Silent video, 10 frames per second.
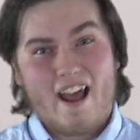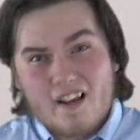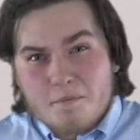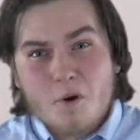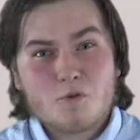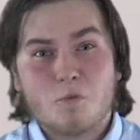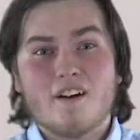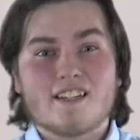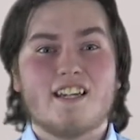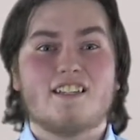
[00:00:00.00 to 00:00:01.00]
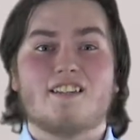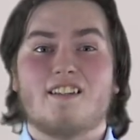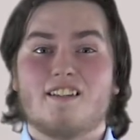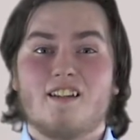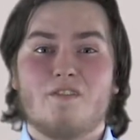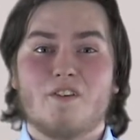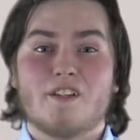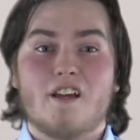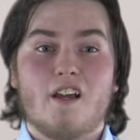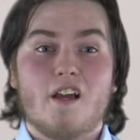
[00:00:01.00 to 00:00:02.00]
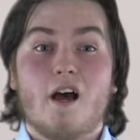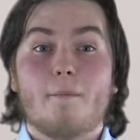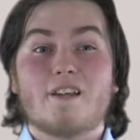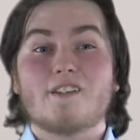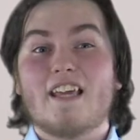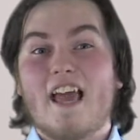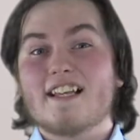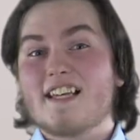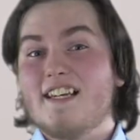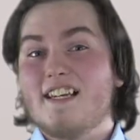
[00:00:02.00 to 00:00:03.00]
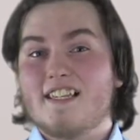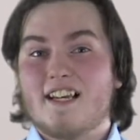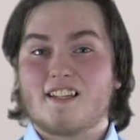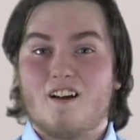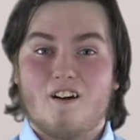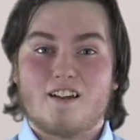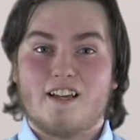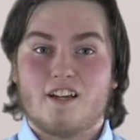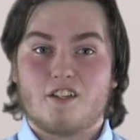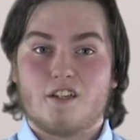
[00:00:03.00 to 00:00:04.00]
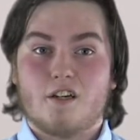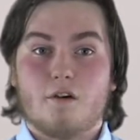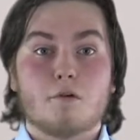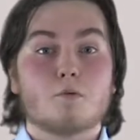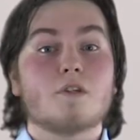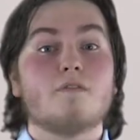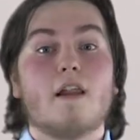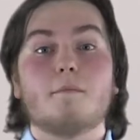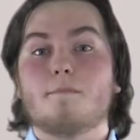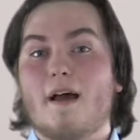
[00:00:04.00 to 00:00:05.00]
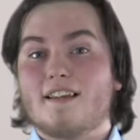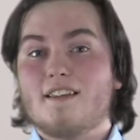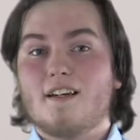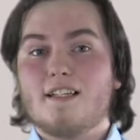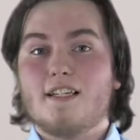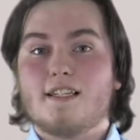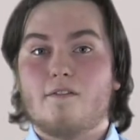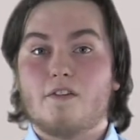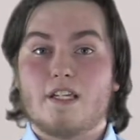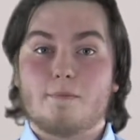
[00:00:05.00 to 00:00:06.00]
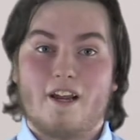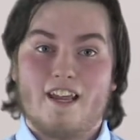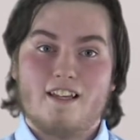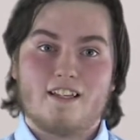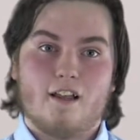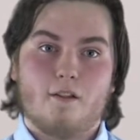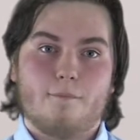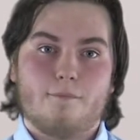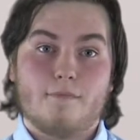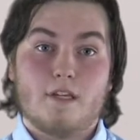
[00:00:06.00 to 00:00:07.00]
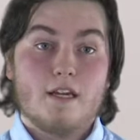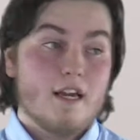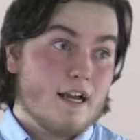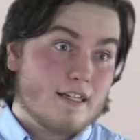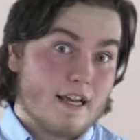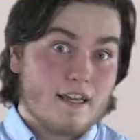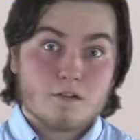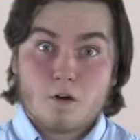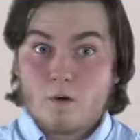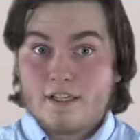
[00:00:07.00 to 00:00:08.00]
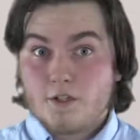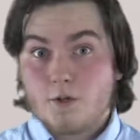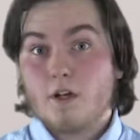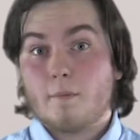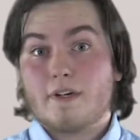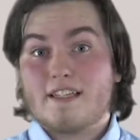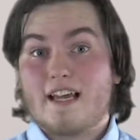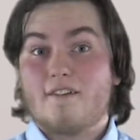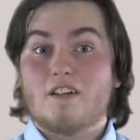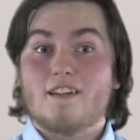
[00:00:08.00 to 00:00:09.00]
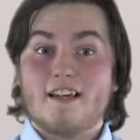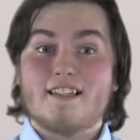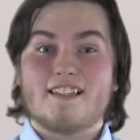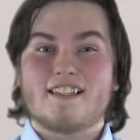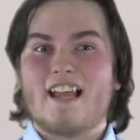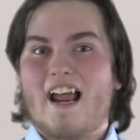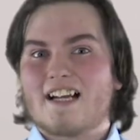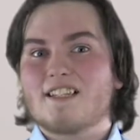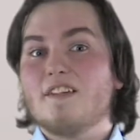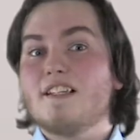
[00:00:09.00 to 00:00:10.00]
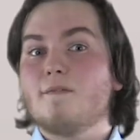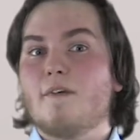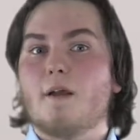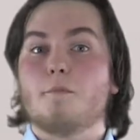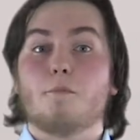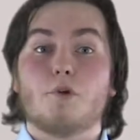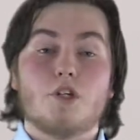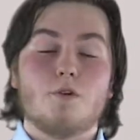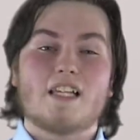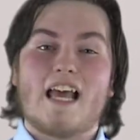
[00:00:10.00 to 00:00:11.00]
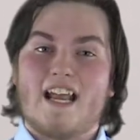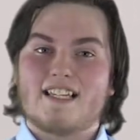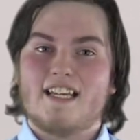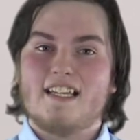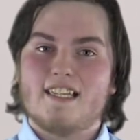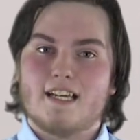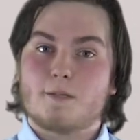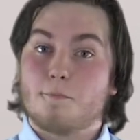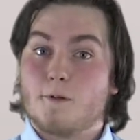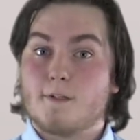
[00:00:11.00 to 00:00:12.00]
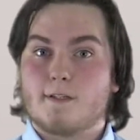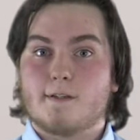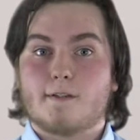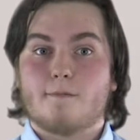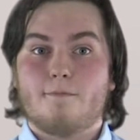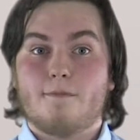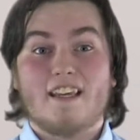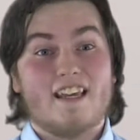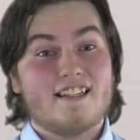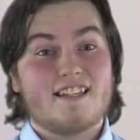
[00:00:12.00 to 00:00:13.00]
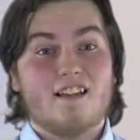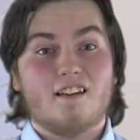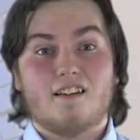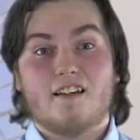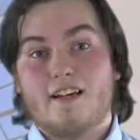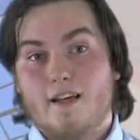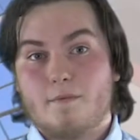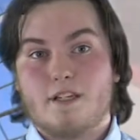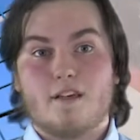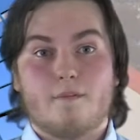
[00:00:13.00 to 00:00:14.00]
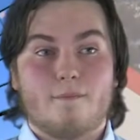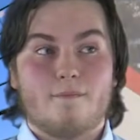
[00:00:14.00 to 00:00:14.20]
and most workstations and servers, are based on the x86 architecture, which was developed back in the 1970s by Intel. Today, there are only two companies that have a license and actively develop and produce x86 processors: Intel and AMD.